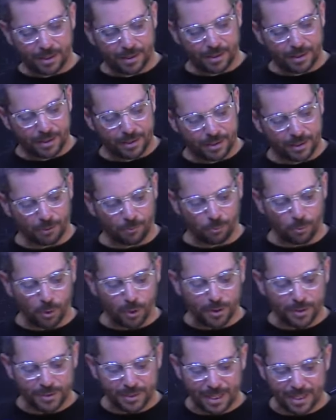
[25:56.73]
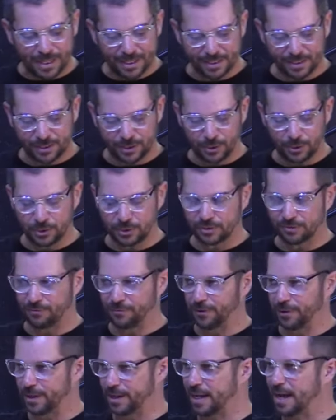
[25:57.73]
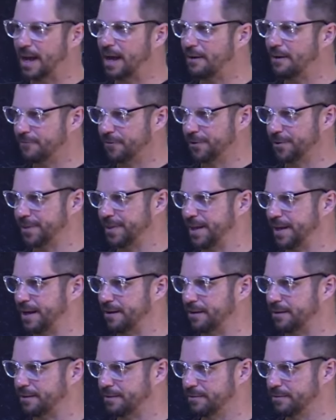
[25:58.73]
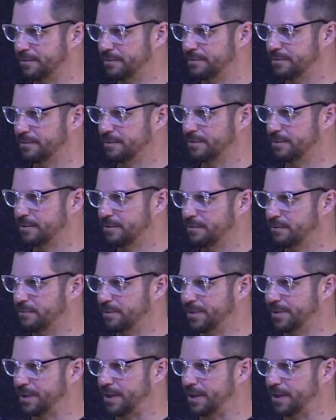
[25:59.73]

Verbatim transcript: The word that is used for cover there with the